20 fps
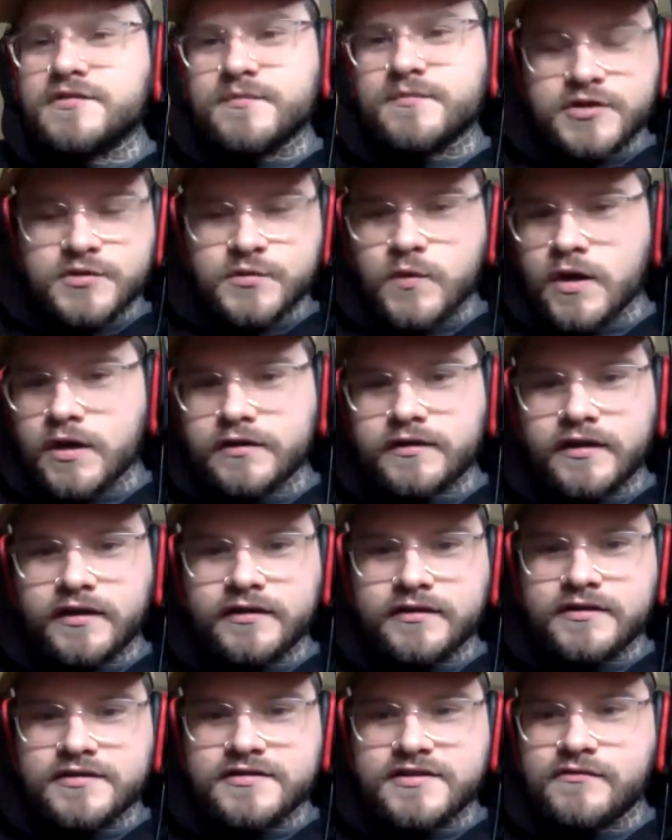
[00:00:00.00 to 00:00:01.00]
much work done
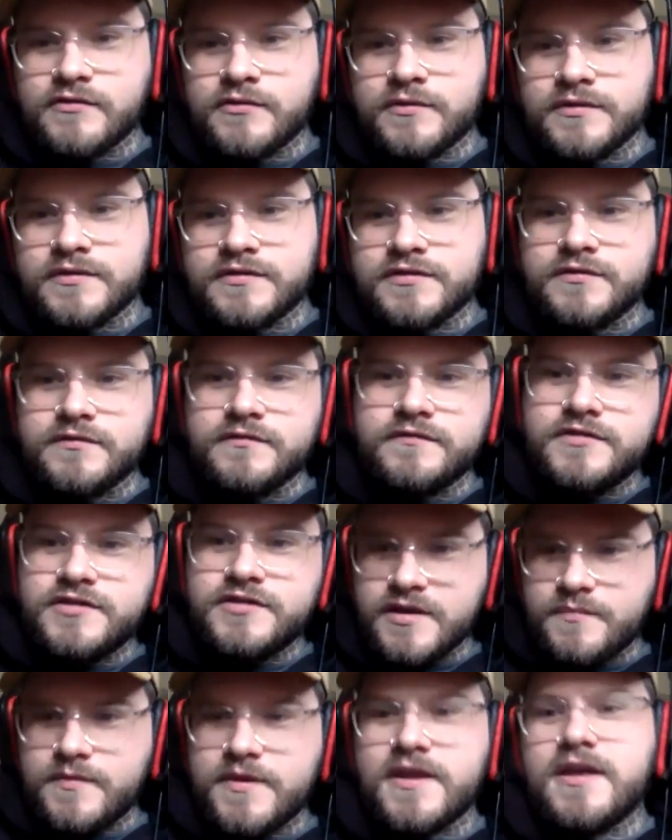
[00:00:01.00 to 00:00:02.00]
because everyone's sort of
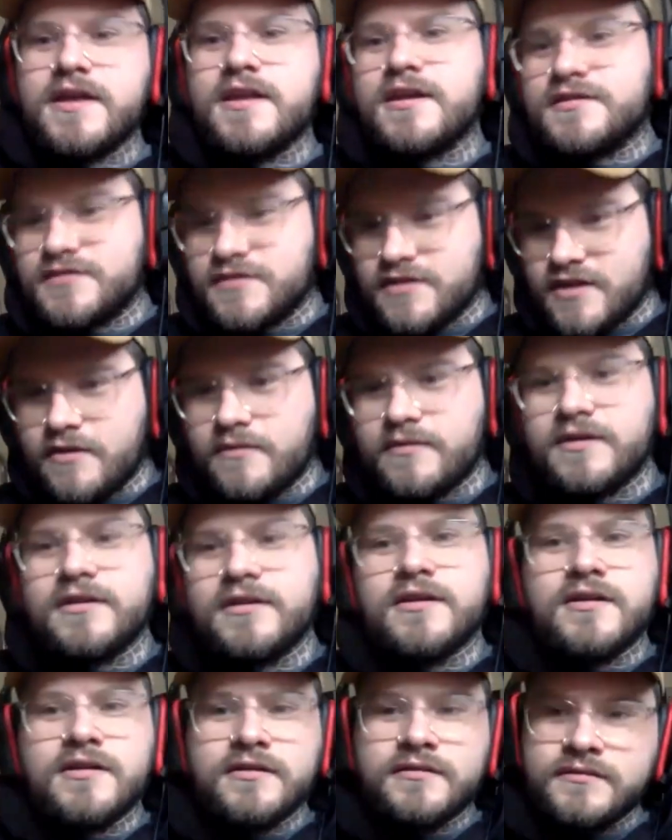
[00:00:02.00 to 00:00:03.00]
chipping in as you're going
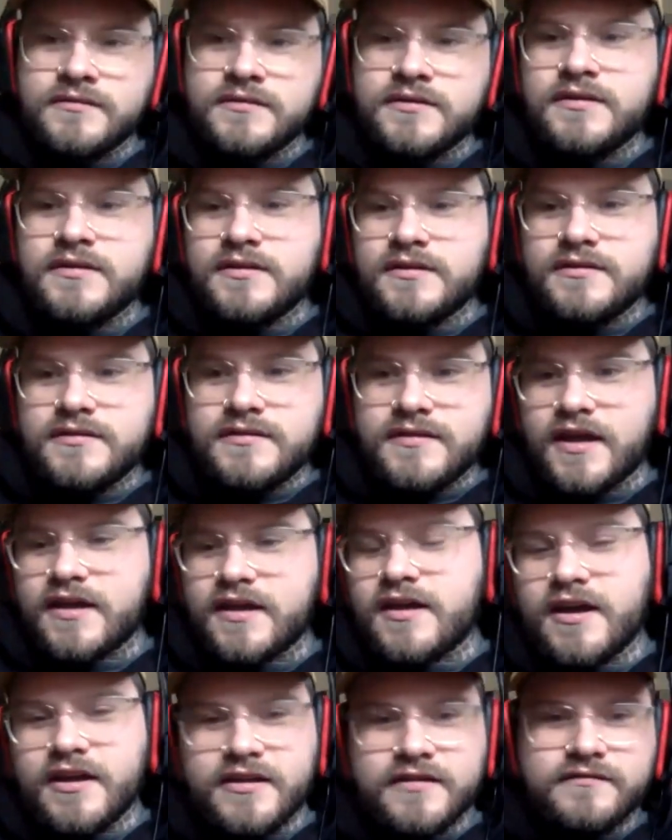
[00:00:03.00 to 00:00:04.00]
along. That
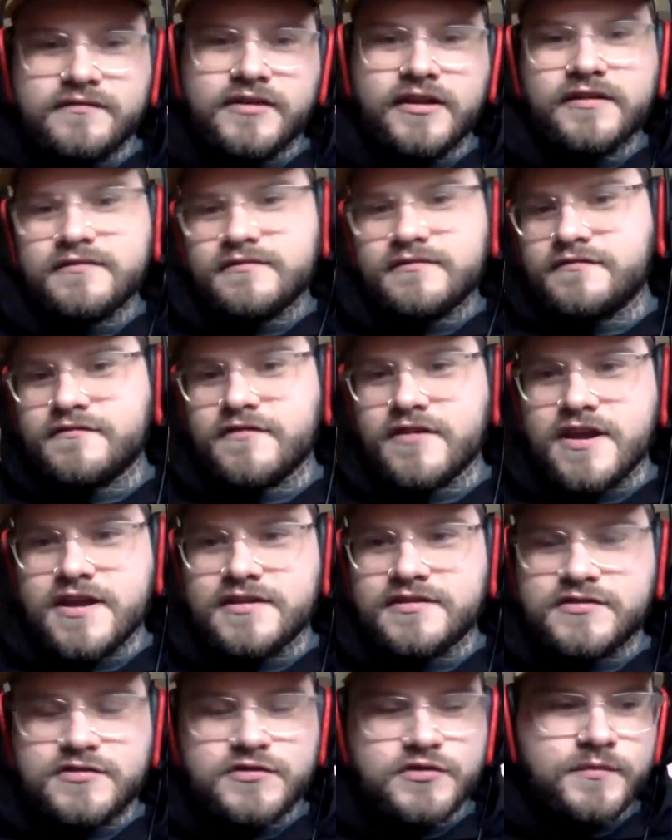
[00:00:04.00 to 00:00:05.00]
kind of like
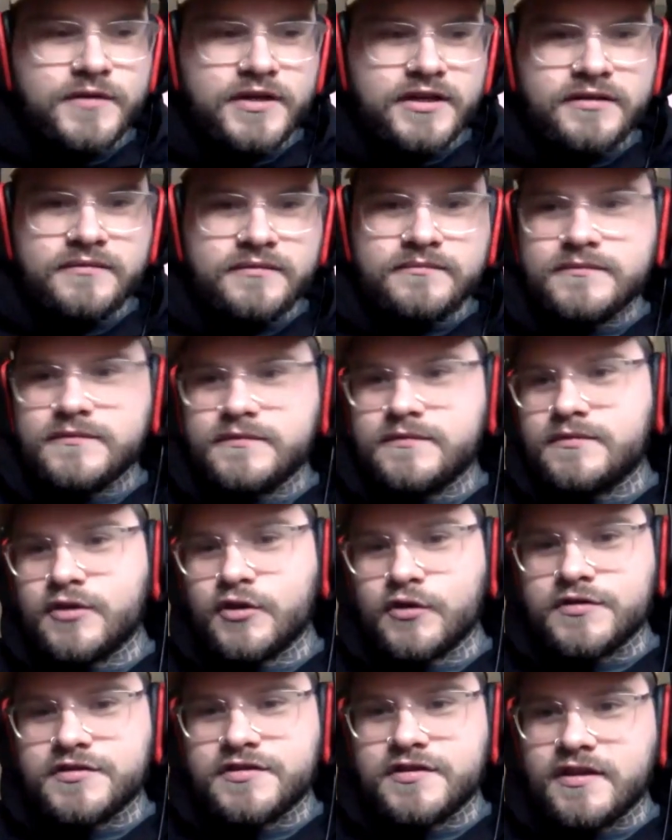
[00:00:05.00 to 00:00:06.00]
phrase, too many
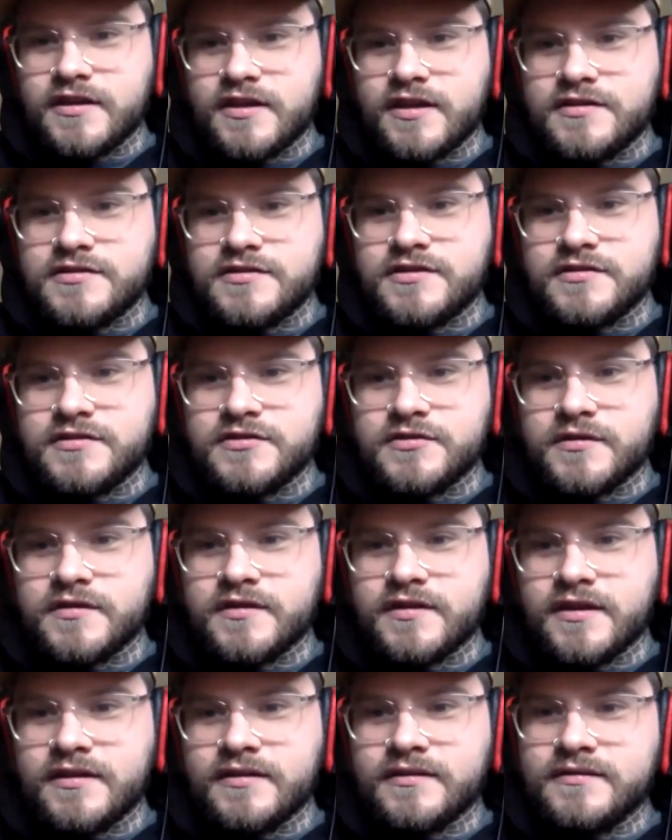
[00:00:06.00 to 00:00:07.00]
cooks in the kitchen sort of
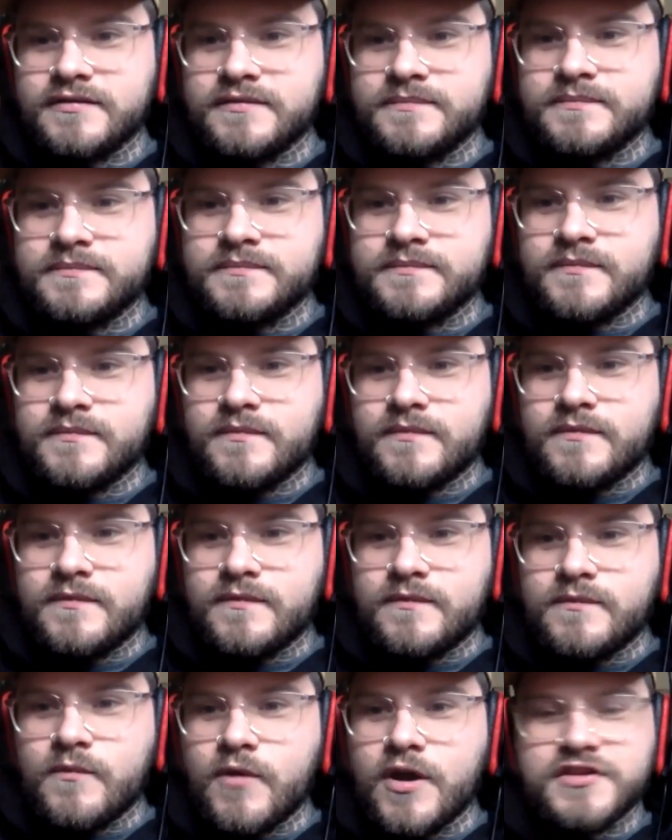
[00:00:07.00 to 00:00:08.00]
thing.
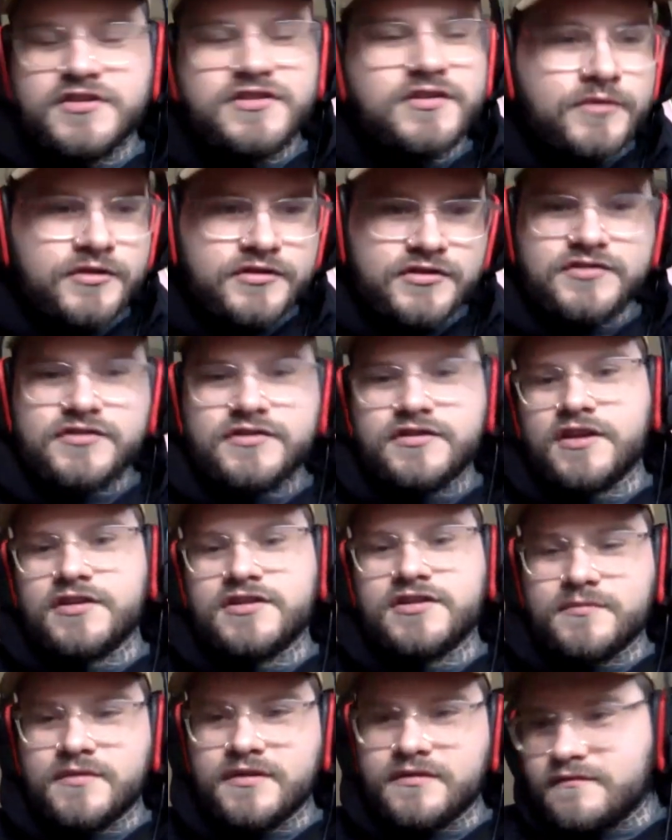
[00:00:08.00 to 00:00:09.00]
Whereas someone just does
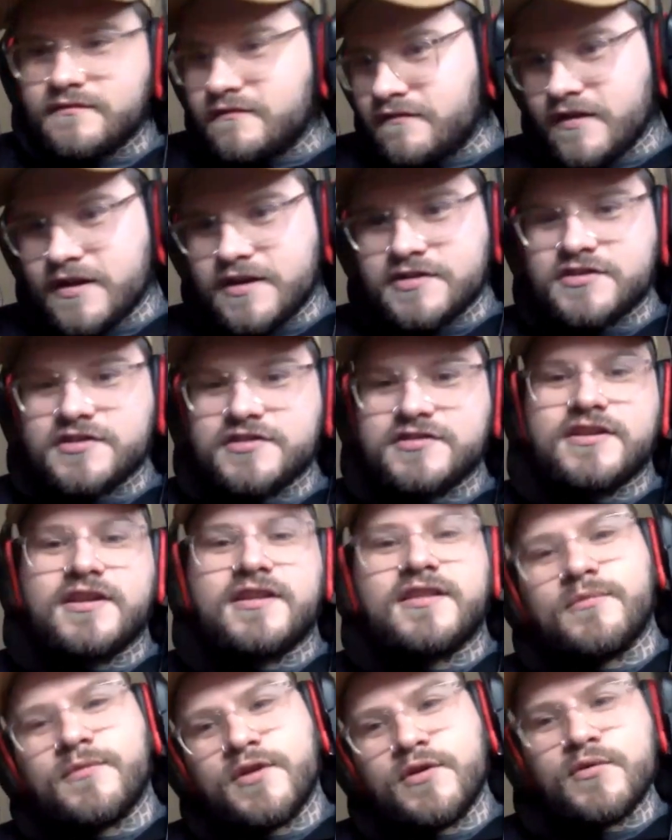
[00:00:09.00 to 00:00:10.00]
something, finishes it, and
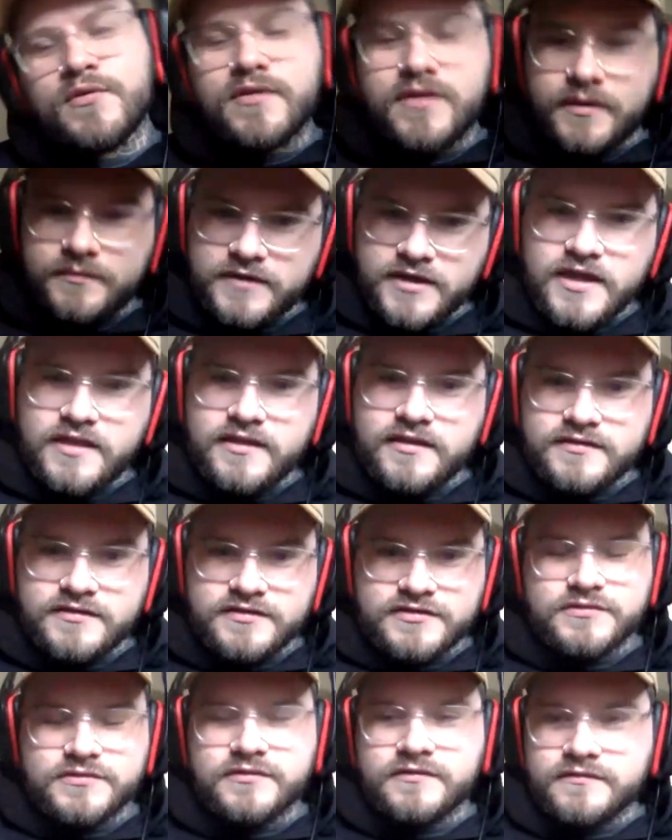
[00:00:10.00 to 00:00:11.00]
then we all come together to
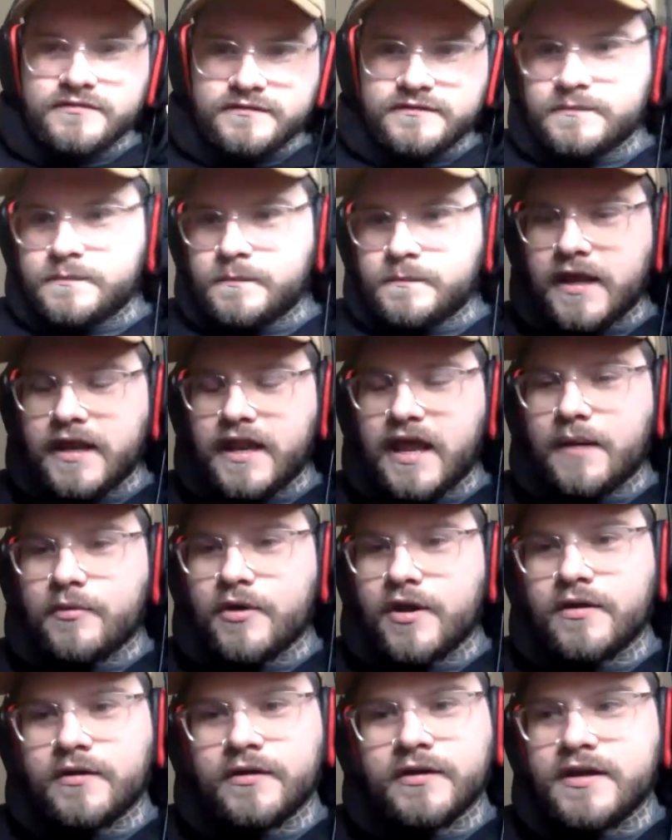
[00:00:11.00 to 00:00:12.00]
sort of
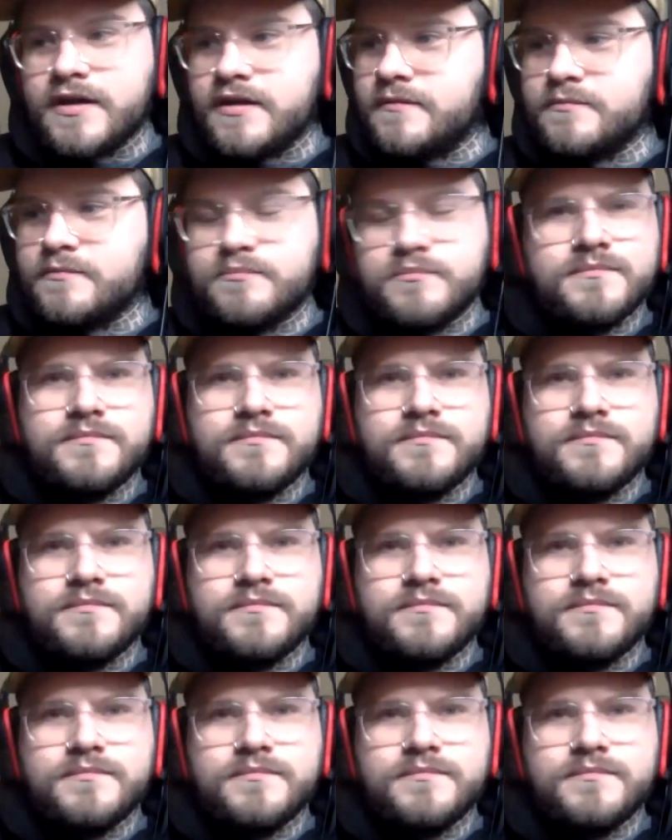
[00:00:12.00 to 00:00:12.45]
elaborate on it.